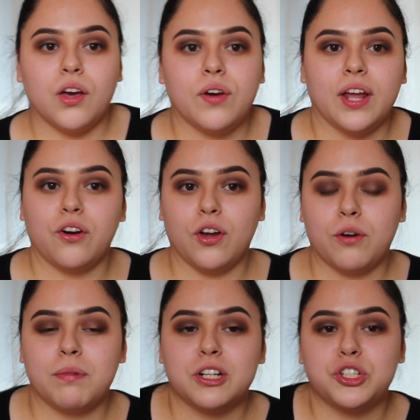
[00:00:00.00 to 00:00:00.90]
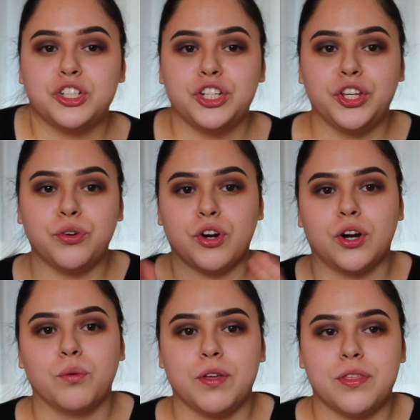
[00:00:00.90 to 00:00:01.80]
Okay, I don't know how much you
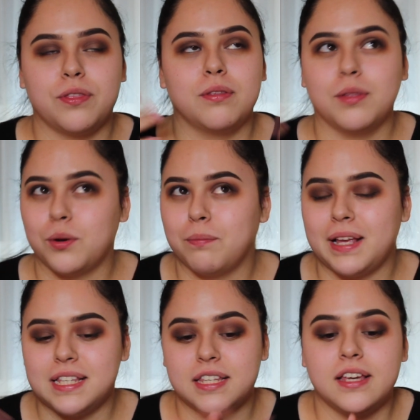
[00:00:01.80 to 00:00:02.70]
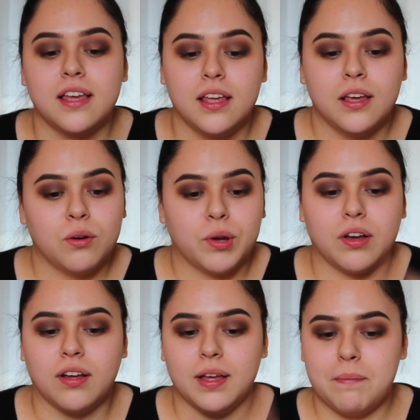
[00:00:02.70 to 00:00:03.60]
heard with little Maisie. We
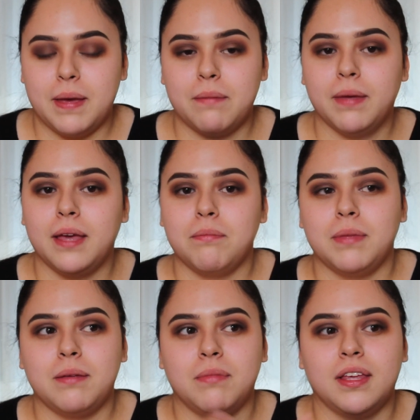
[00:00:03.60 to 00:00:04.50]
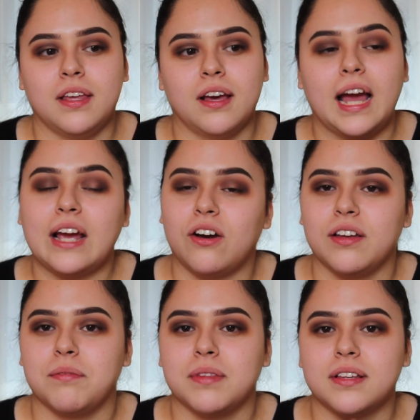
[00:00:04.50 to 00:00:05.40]
call him May, Mimi. I
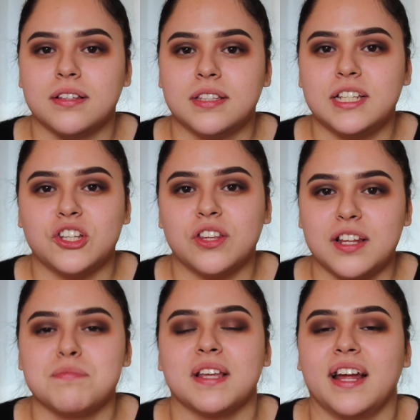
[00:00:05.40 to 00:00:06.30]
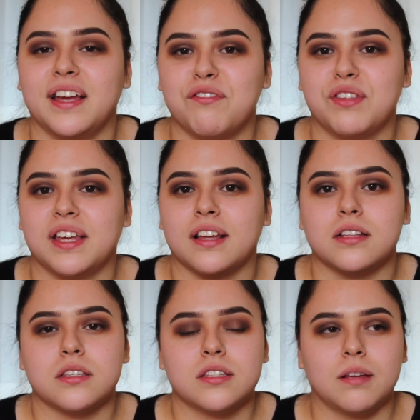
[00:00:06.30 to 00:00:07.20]
call him this. These are the names that I give the
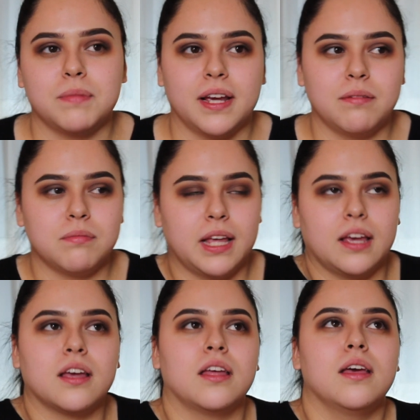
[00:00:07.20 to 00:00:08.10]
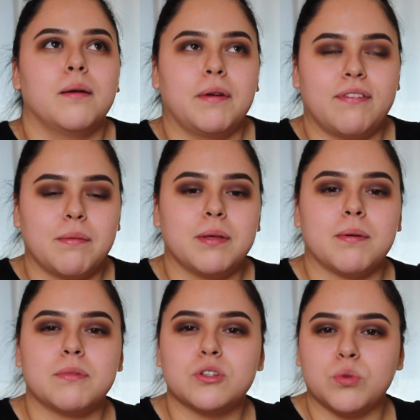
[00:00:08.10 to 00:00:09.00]
kids. Sometimes, like, my family
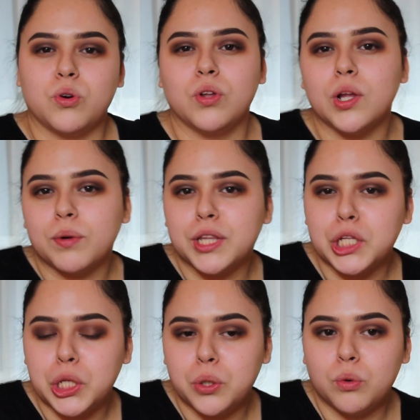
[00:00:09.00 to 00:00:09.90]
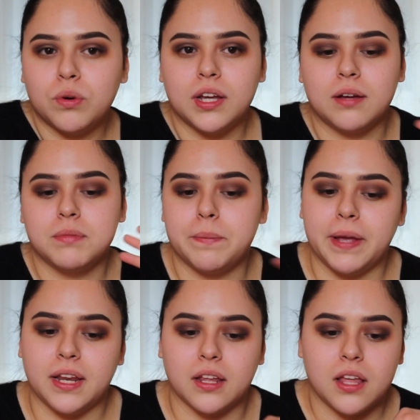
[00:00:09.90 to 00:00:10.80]
members will go along with it too,
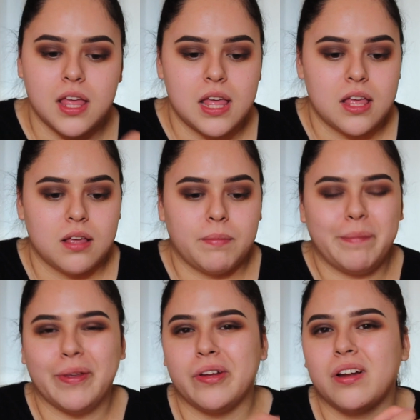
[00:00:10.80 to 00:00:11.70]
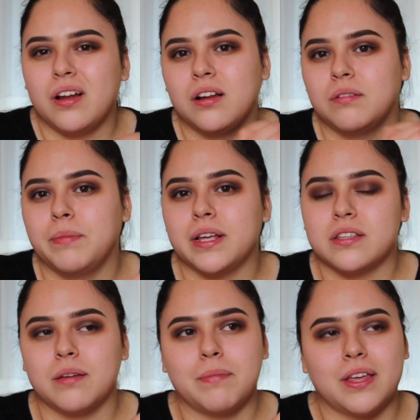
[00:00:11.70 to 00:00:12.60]
depending. My brother
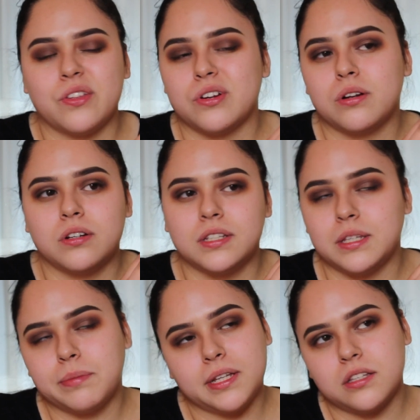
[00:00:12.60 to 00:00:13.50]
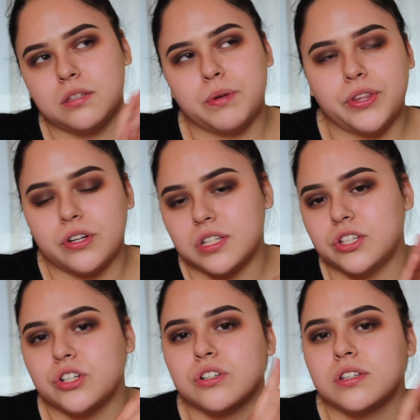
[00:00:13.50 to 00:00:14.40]
makes up, my other siblings, brothers,
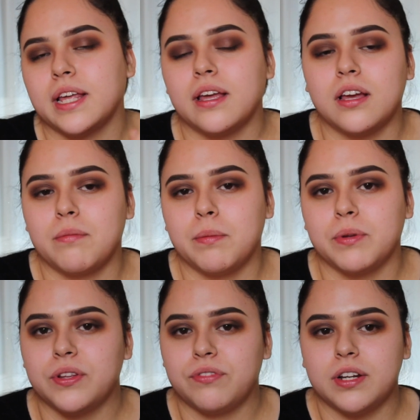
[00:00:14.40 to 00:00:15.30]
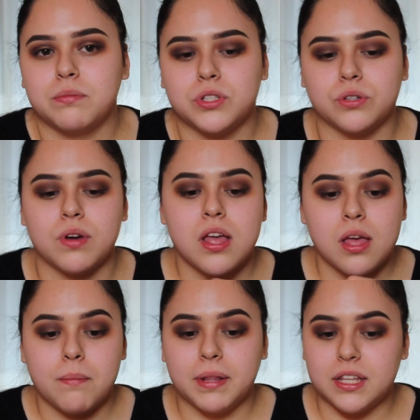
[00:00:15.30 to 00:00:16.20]
sisters, they come up with different names too.
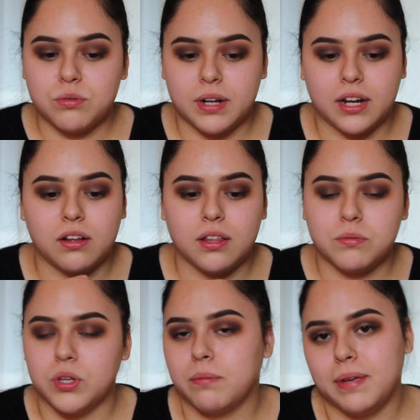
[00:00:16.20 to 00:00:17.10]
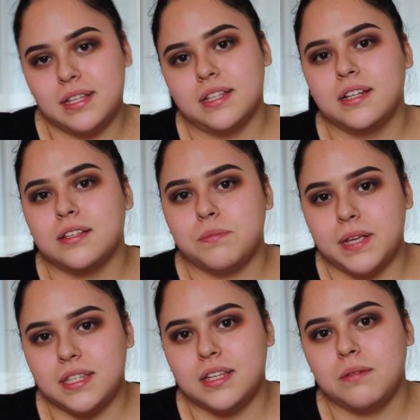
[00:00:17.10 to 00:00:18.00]
But this is what I call them. So Mason is
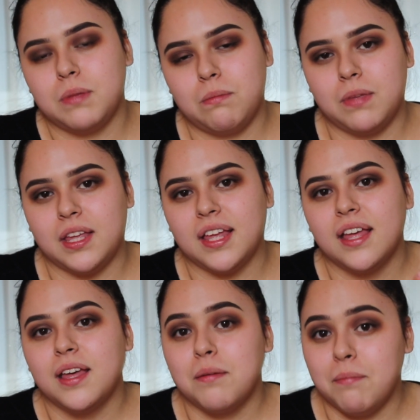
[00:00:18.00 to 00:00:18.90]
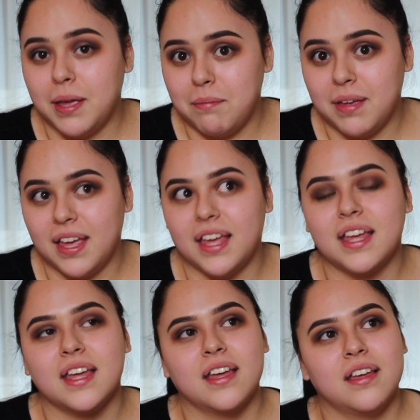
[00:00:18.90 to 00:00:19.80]
Maisie, Mimi,
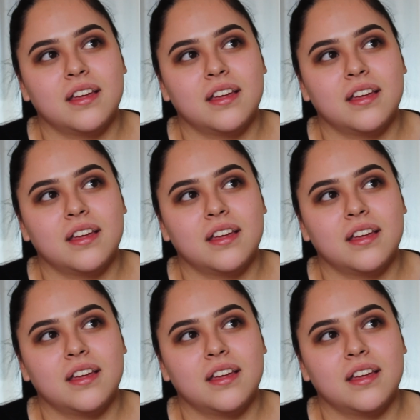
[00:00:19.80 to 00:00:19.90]
May,